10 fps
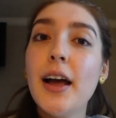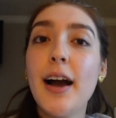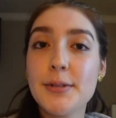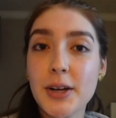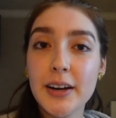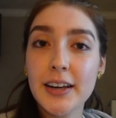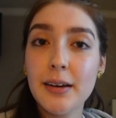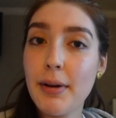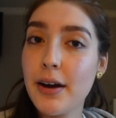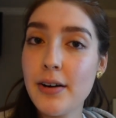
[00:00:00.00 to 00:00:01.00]
I was talking
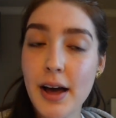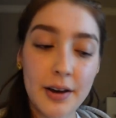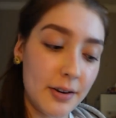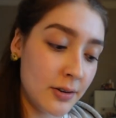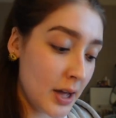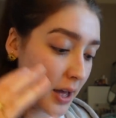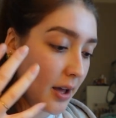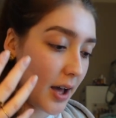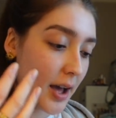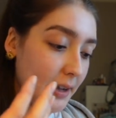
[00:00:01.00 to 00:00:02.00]
about how
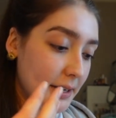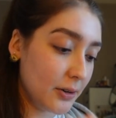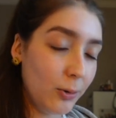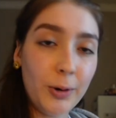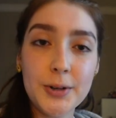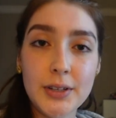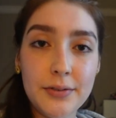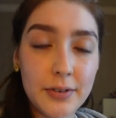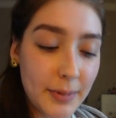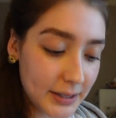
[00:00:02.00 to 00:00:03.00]
I need to order
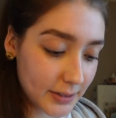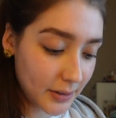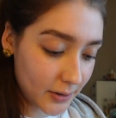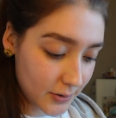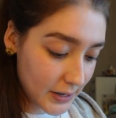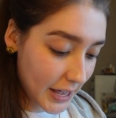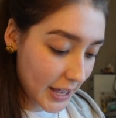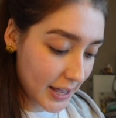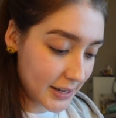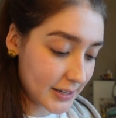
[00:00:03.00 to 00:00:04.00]
stuff from Mexico
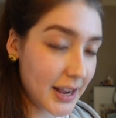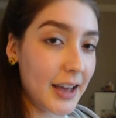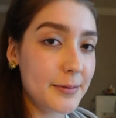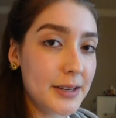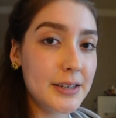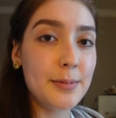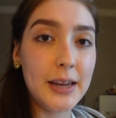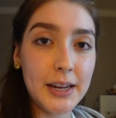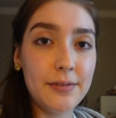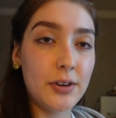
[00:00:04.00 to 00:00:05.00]
and I've been
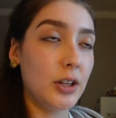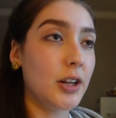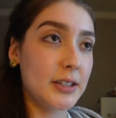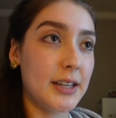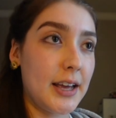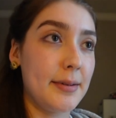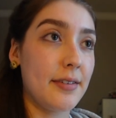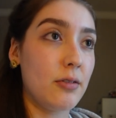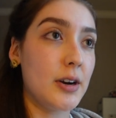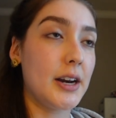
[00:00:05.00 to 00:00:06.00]
debating for the longest time if
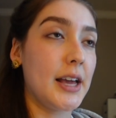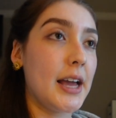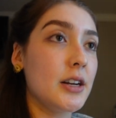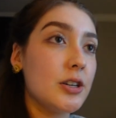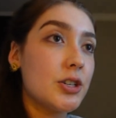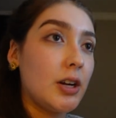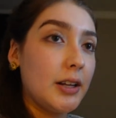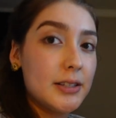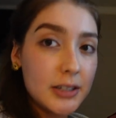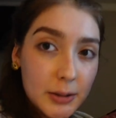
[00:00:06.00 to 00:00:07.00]
I wanted to get
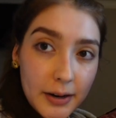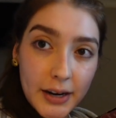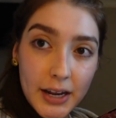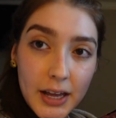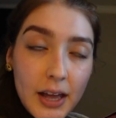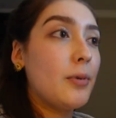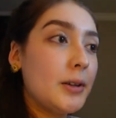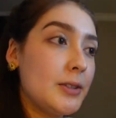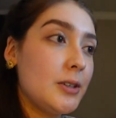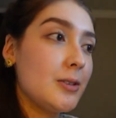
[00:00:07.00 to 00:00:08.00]
Charlotte Tilbury
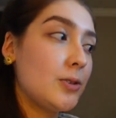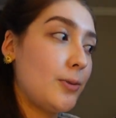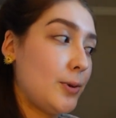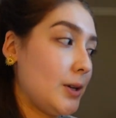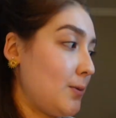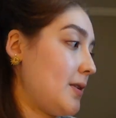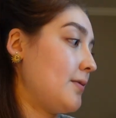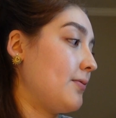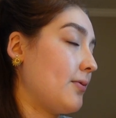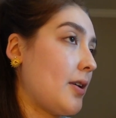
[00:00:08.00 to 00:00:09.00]
bronzers or the
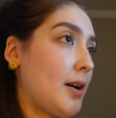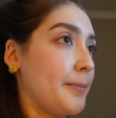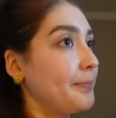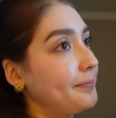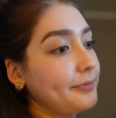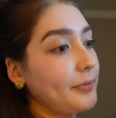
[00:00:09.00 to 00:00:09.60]
one from